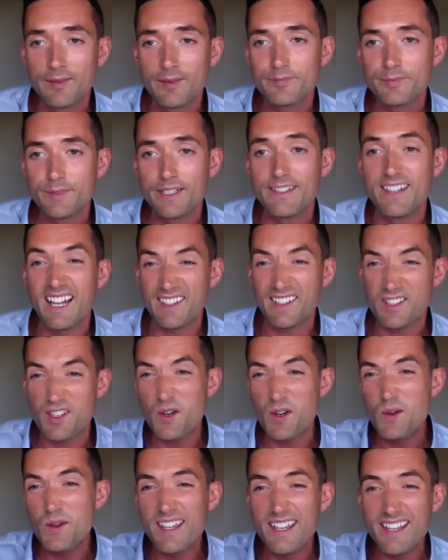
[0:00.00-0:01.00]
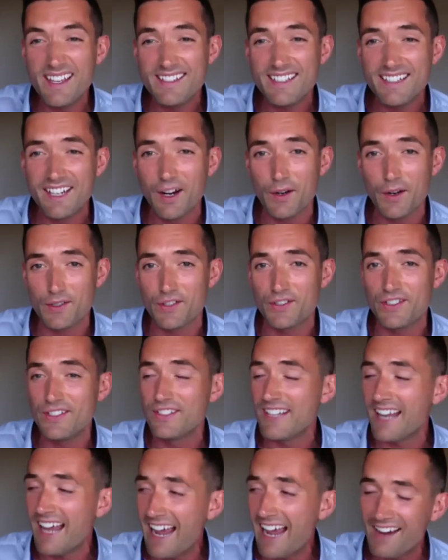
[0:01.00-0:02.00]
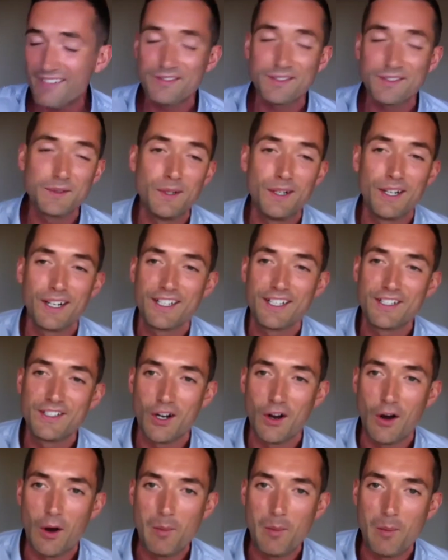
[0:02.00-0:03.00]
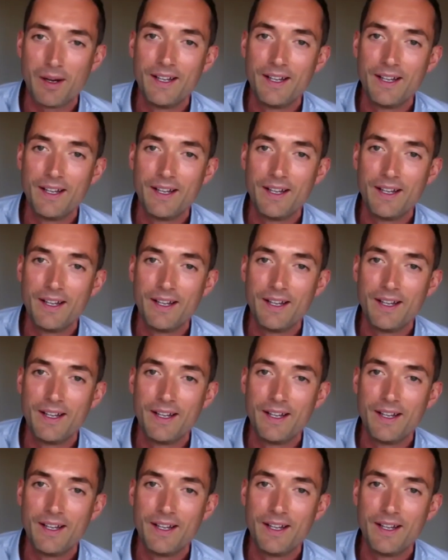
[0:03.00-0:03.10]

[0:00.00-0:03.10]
We did that 2 years ago, so she doesn't have to work a job.